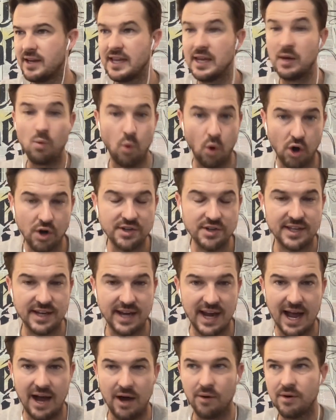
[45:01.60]
he works it
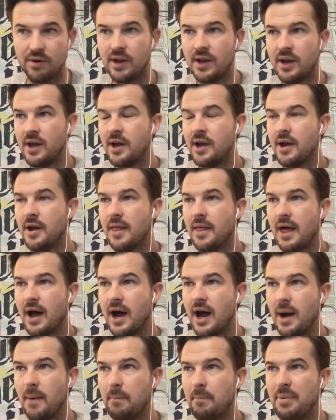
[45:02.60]
out.
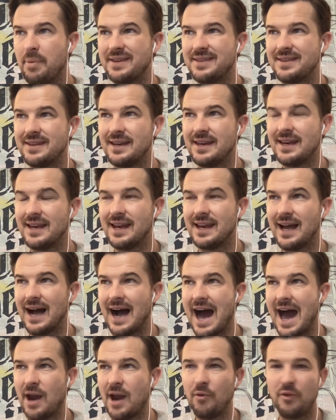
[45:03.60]
Uh, but
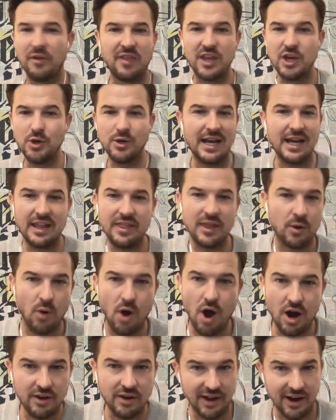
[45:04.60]
I don't think that you did anything
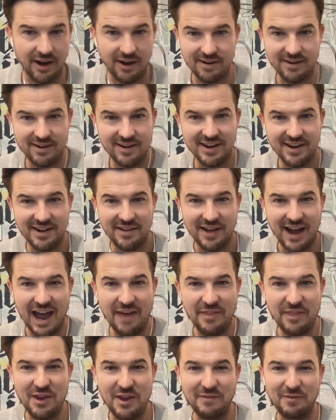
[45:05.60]
wrong there. I
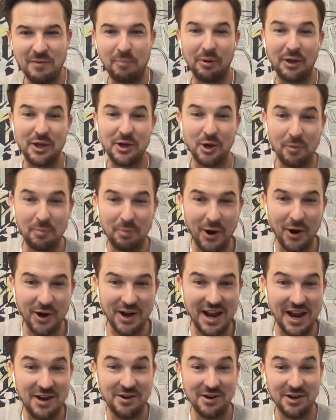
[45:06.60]
think yeah. you have to play your
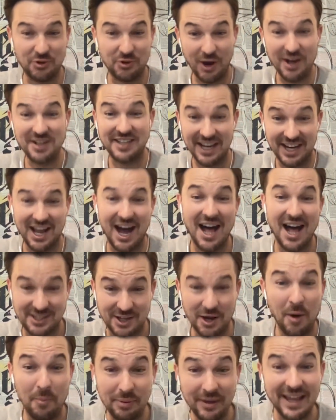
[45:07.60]
part and trust oh, that God's sure.
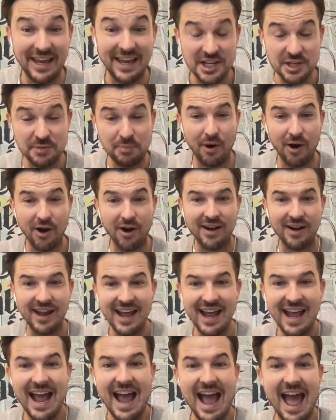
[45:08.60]
going to play His part.
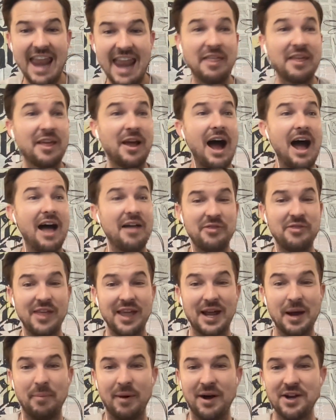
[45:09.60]
Sure. And I think I
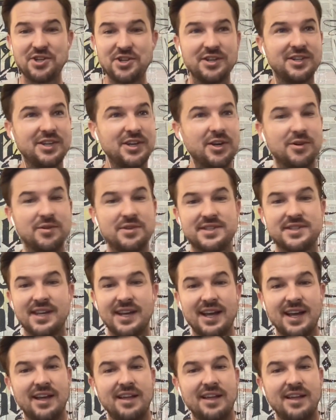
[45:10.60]
think a bunch of dudes,